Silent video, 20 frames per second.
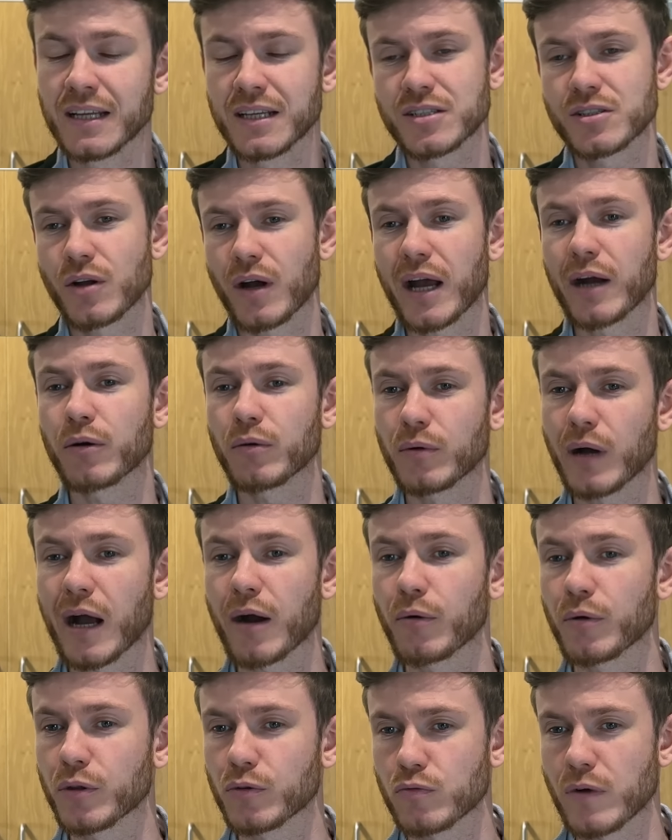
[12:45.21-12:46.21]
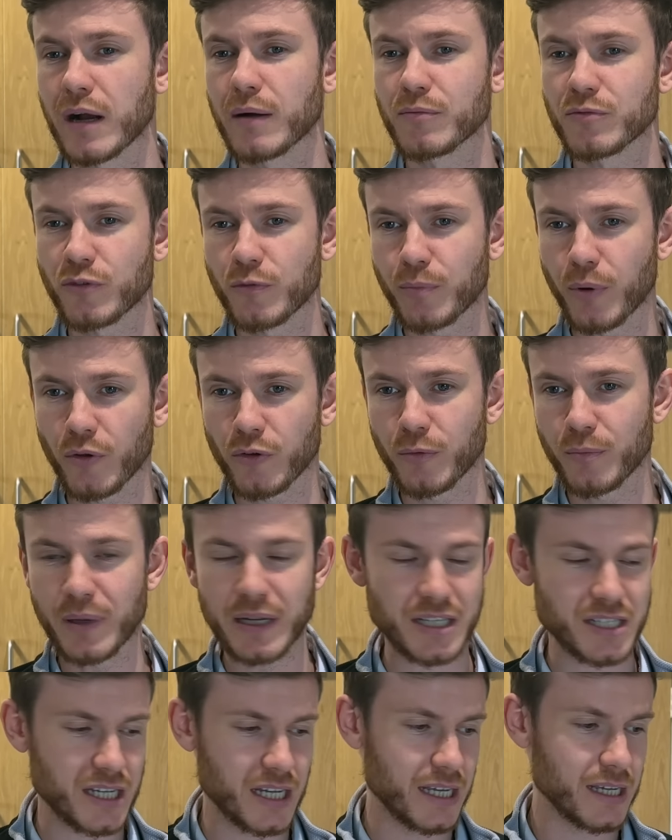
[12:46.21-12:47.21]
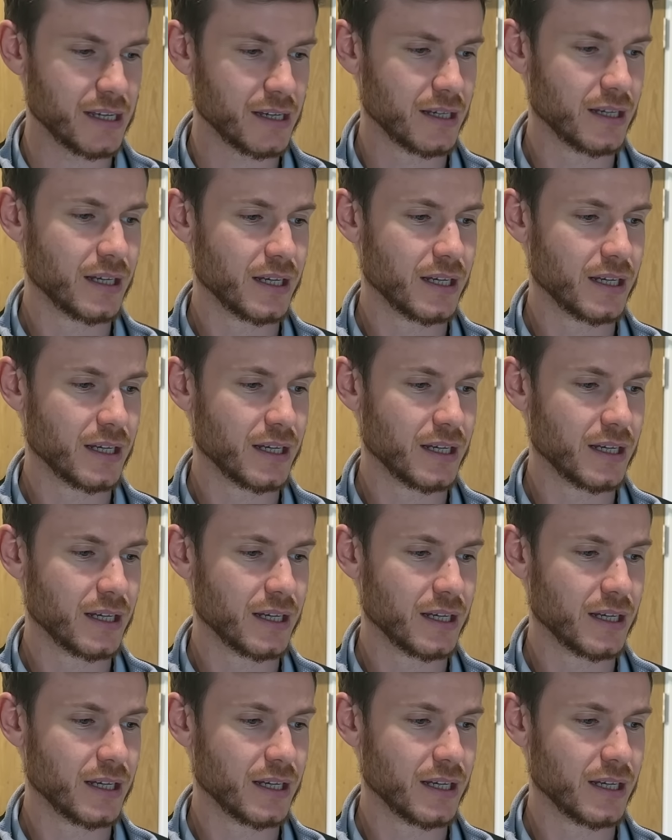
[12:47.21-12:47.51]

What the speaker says: It's not out of the realms of possibility.